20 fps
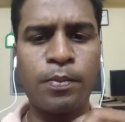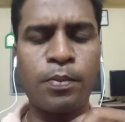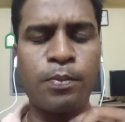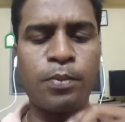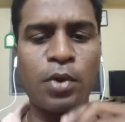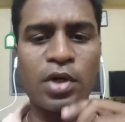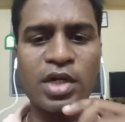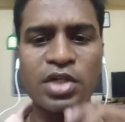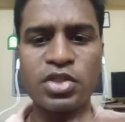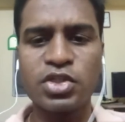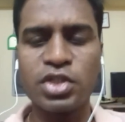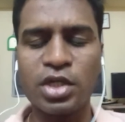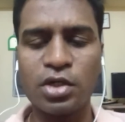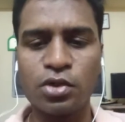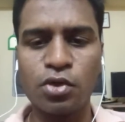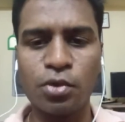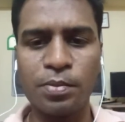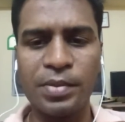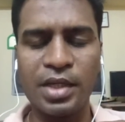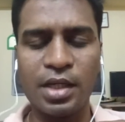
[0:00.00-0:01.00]
potential
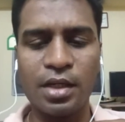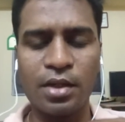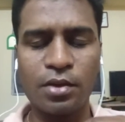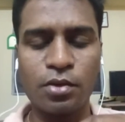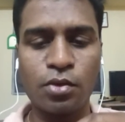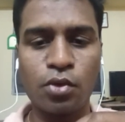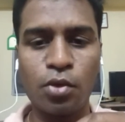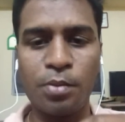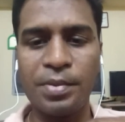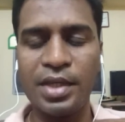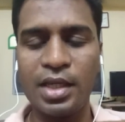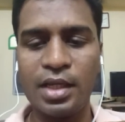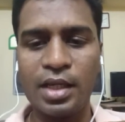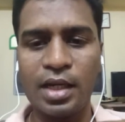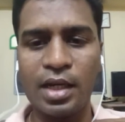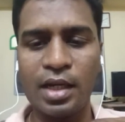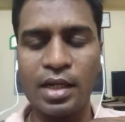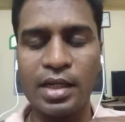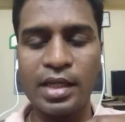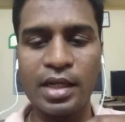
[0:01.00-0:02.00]
to be
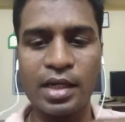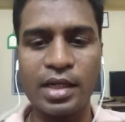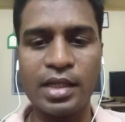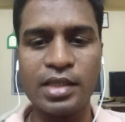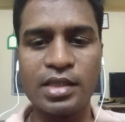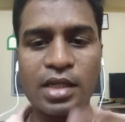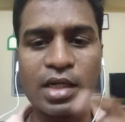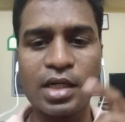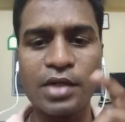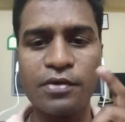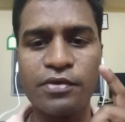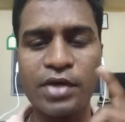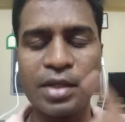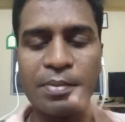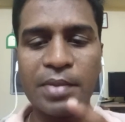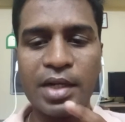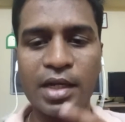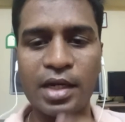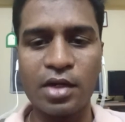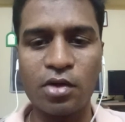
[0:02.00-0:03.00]
a nearly $35
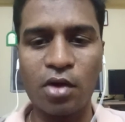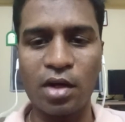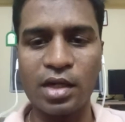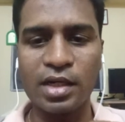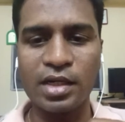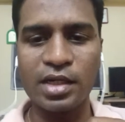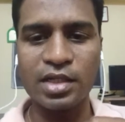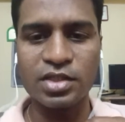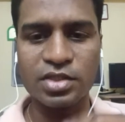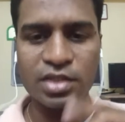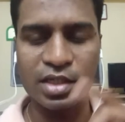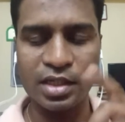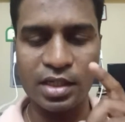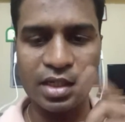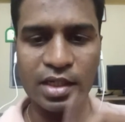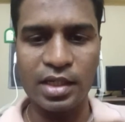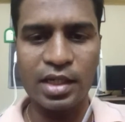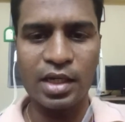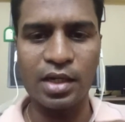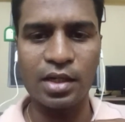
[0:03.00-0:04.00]
billion industry in
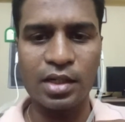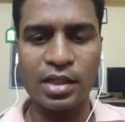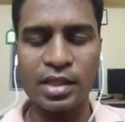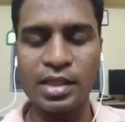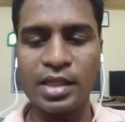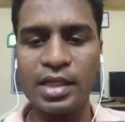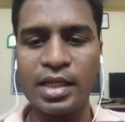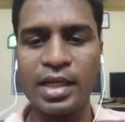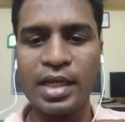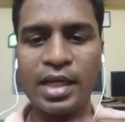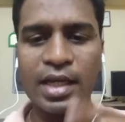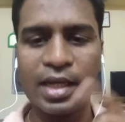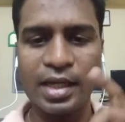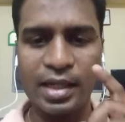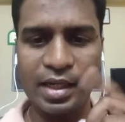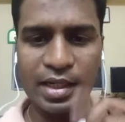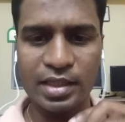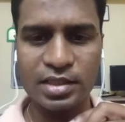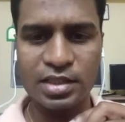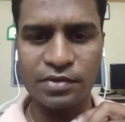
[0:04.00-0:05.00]
India in the
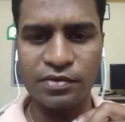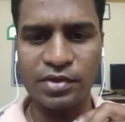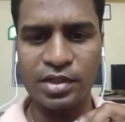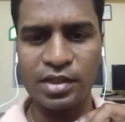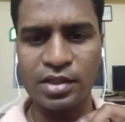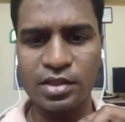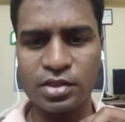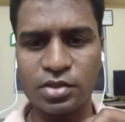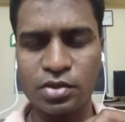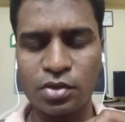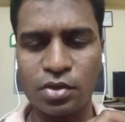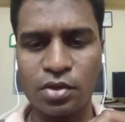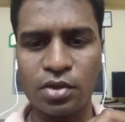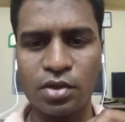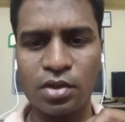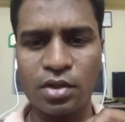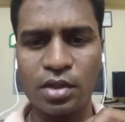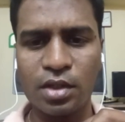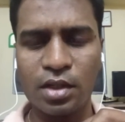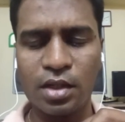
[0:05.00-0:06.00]
next 5 years.
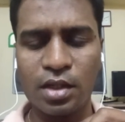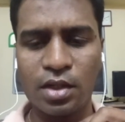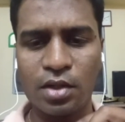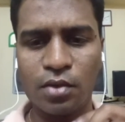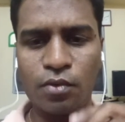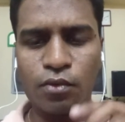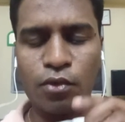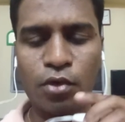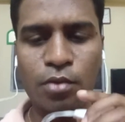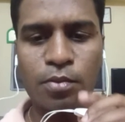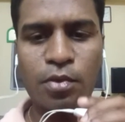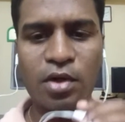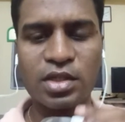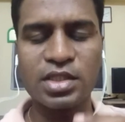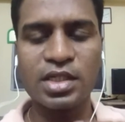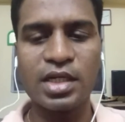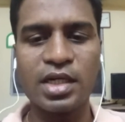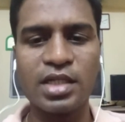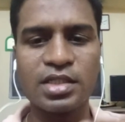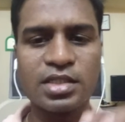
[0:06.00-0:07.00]
So food
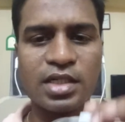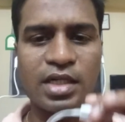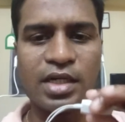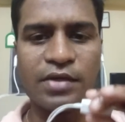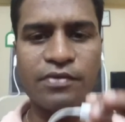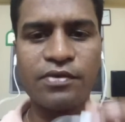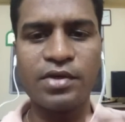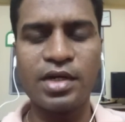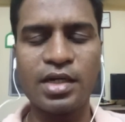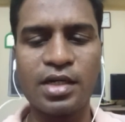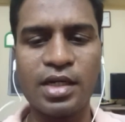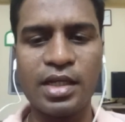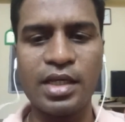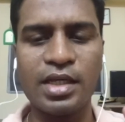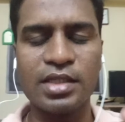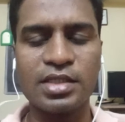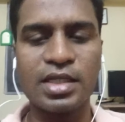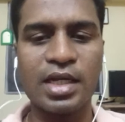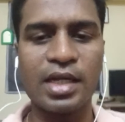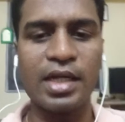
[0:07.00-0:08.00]
processing industry
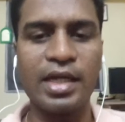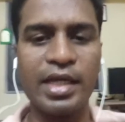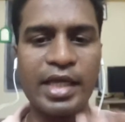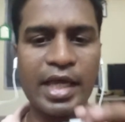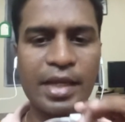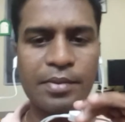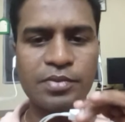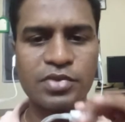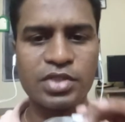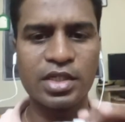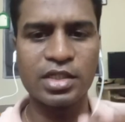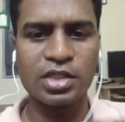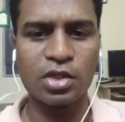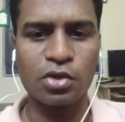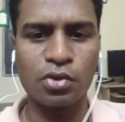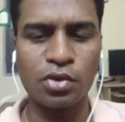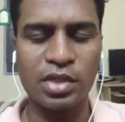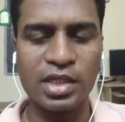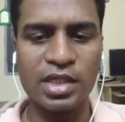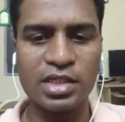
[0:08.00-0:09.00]
definitely is a game changer
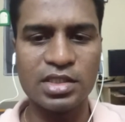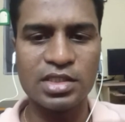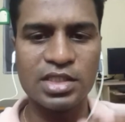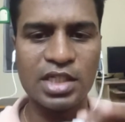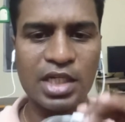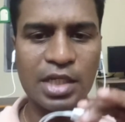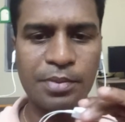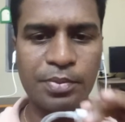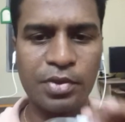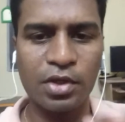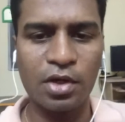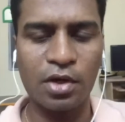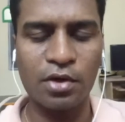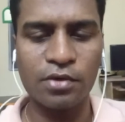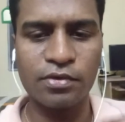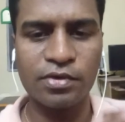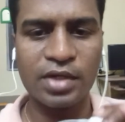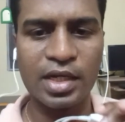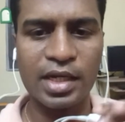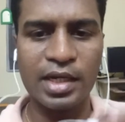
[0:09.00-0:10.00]
to the GDP
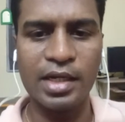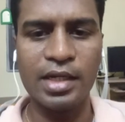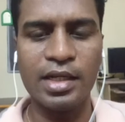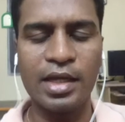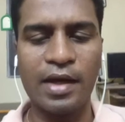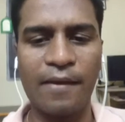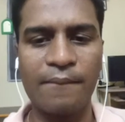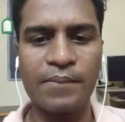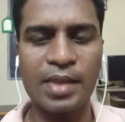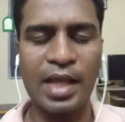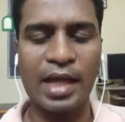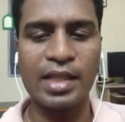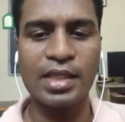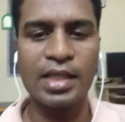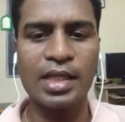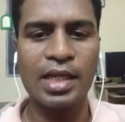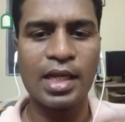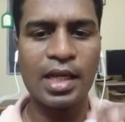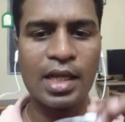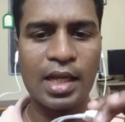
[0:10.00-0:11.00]
of India and
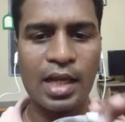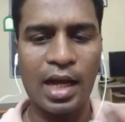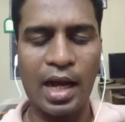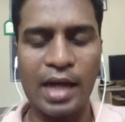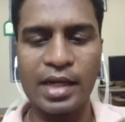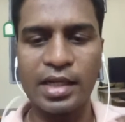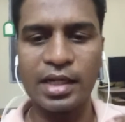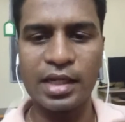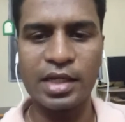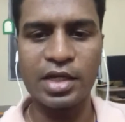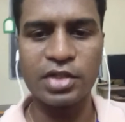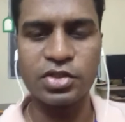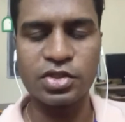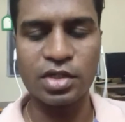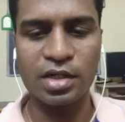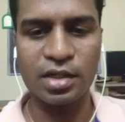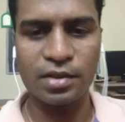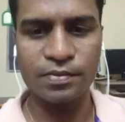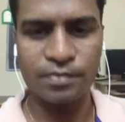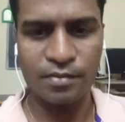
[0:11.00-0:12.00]
the
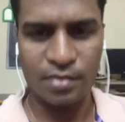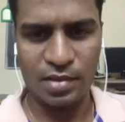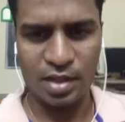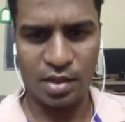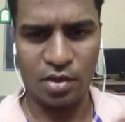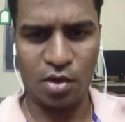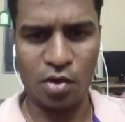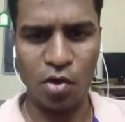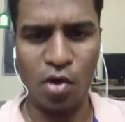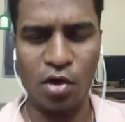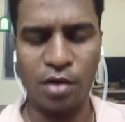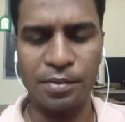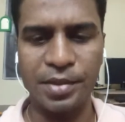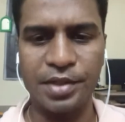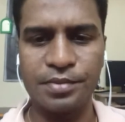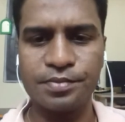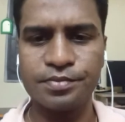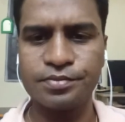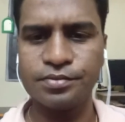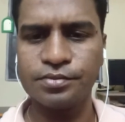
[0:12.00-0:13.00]
agricultural economy.